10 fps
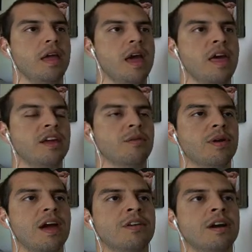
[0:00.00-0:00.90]
And there we
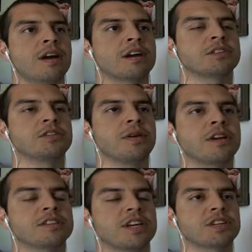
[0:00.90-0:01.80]
have our two
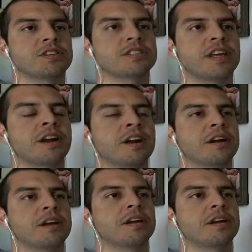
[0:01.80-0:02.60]
intersections that are